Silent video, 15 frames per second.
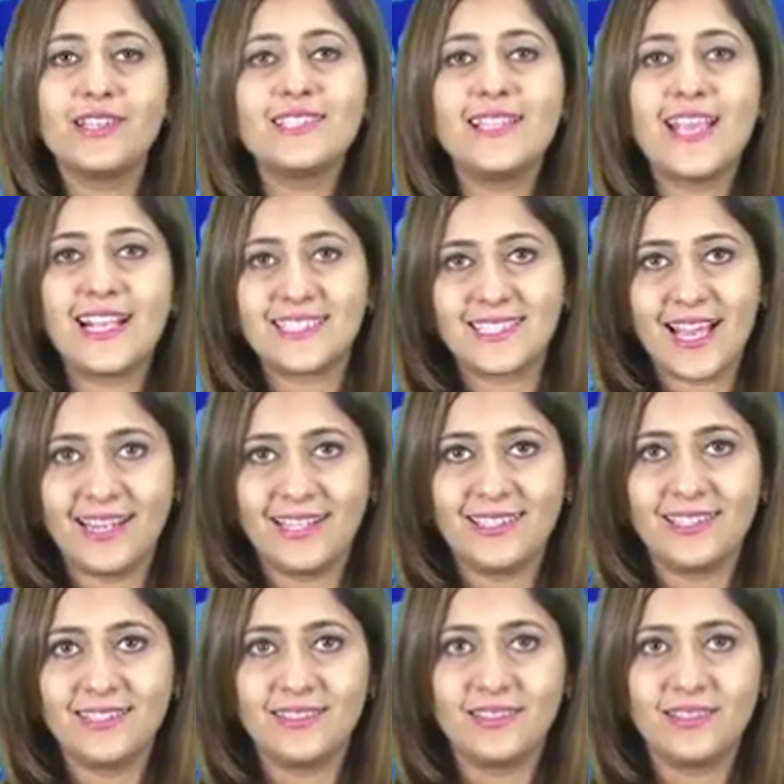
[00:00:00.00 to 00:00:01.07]
is Exide.
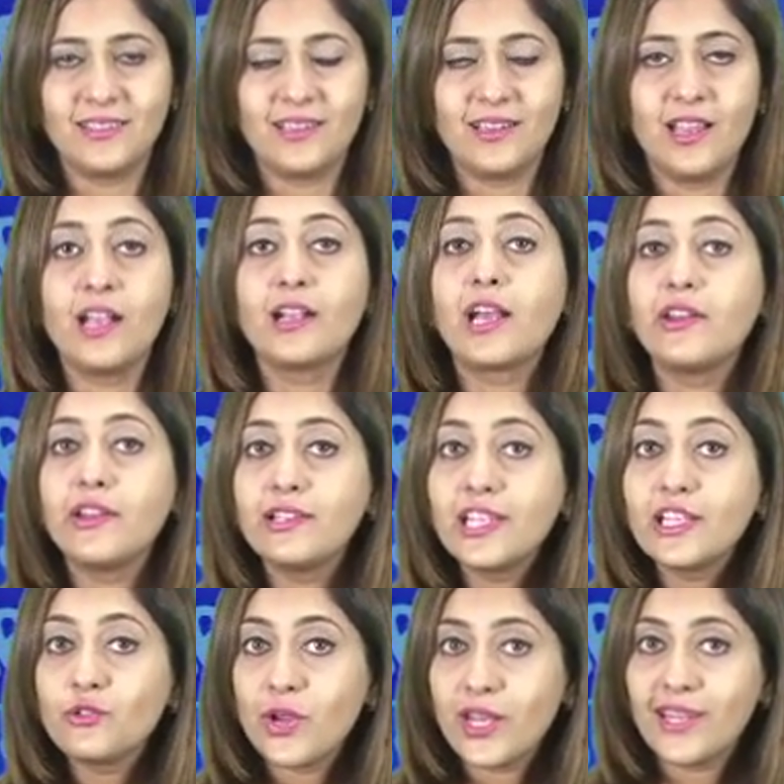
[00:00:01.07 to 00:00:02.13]
Currently
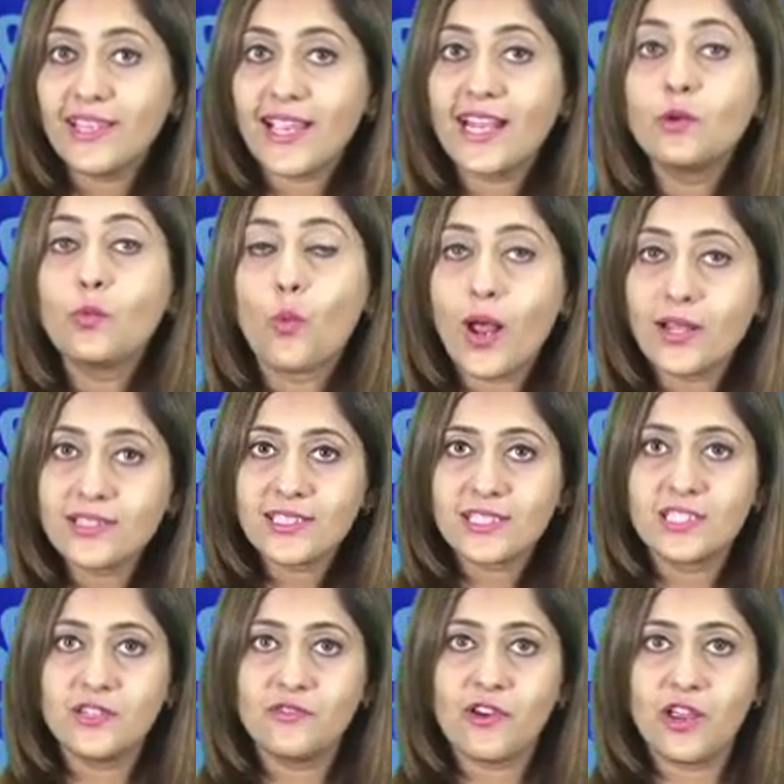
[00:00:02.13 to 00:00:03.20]
trading at
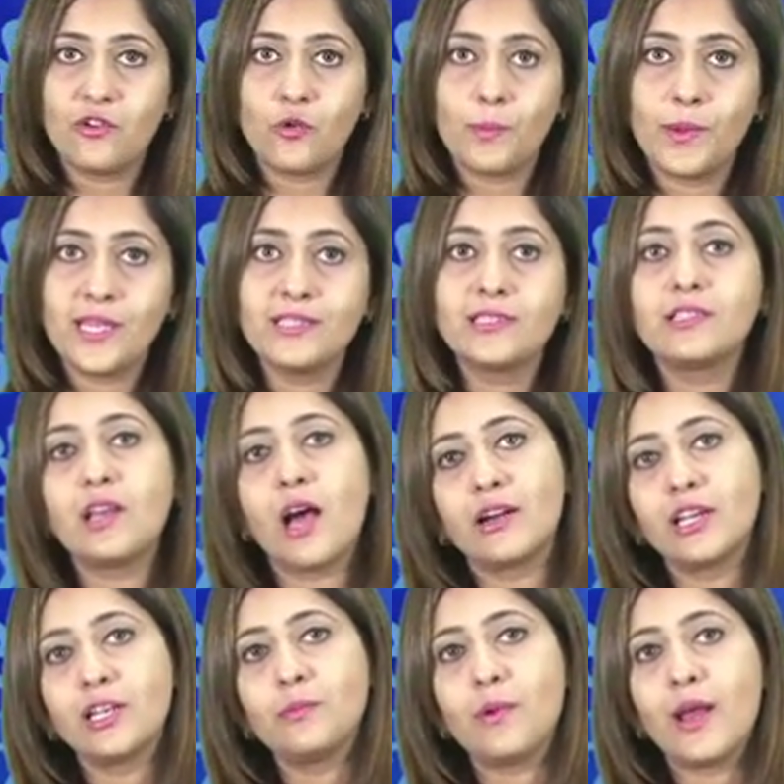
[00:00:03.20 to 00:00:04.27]
165 rupees, the
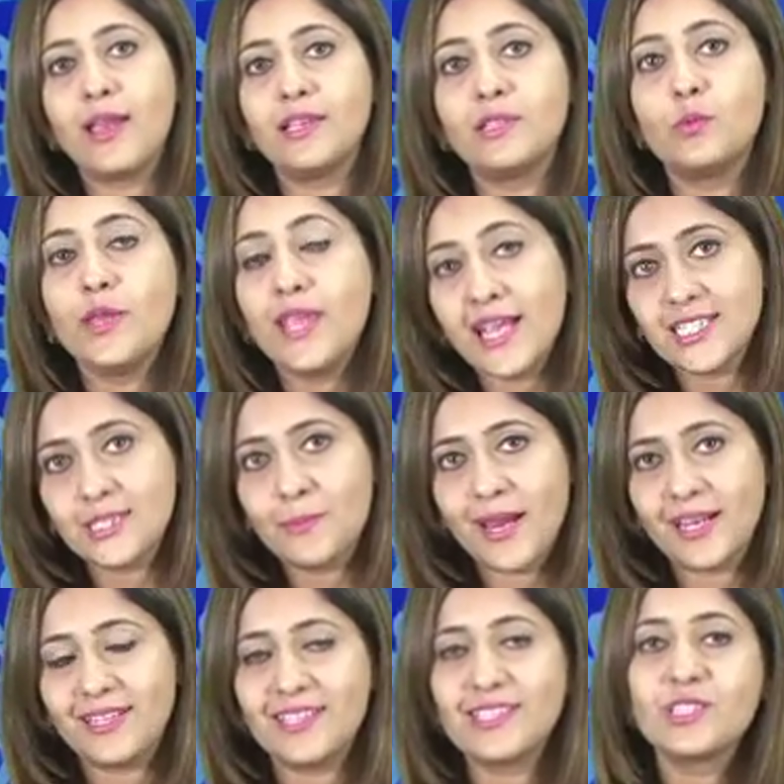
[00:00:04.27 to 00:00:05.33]
target price we
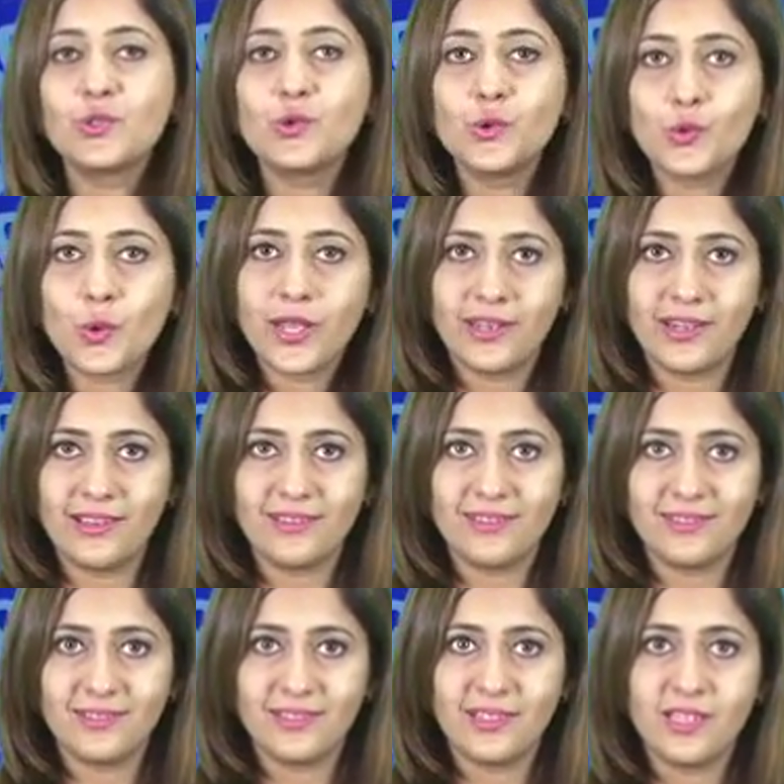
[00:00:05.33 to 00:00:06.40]
expect is 220,
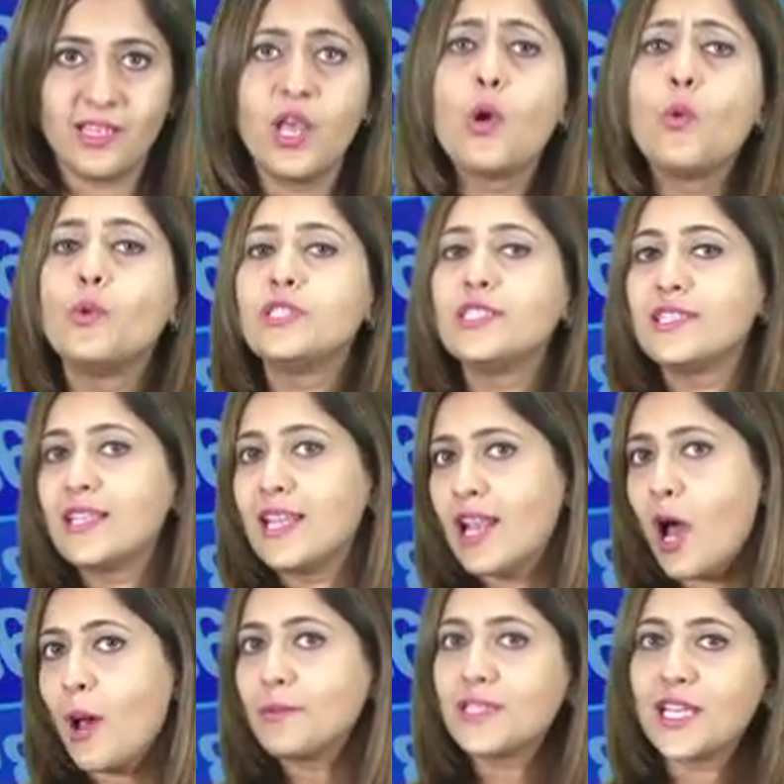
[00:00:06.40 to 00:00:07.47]
which is an
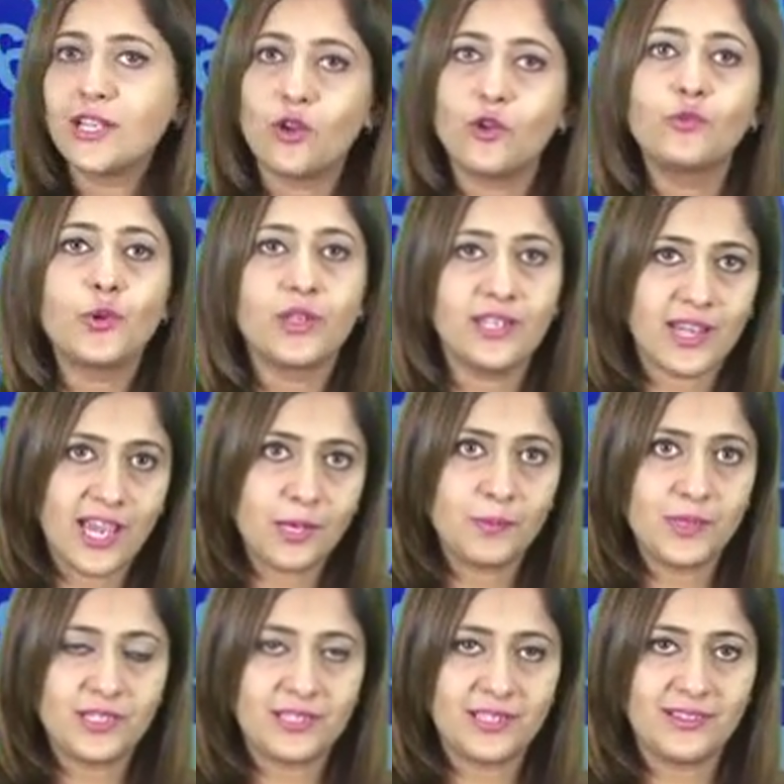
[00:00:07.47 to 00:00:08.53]
upside of
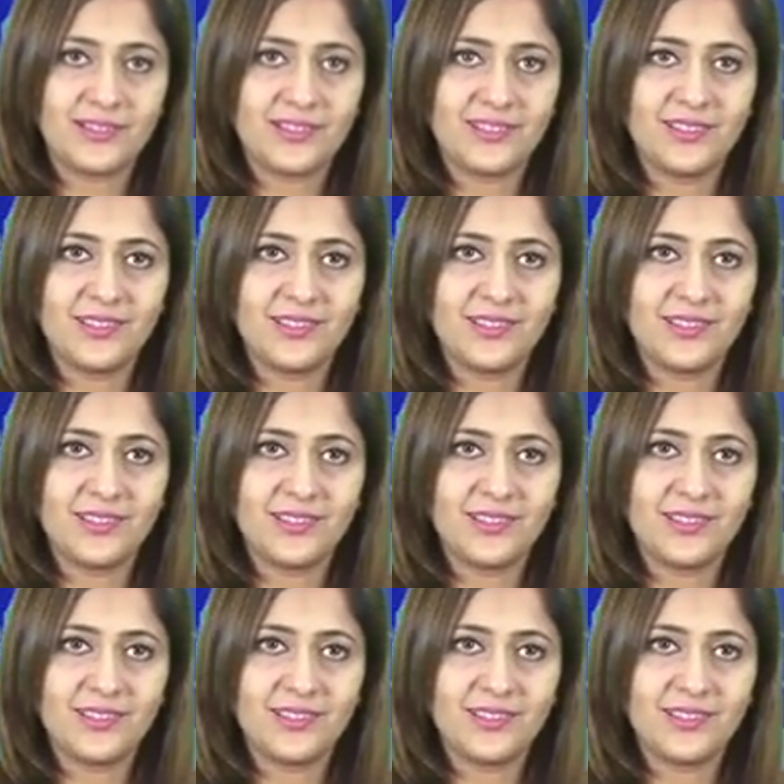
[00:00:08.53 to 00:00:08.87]
29%.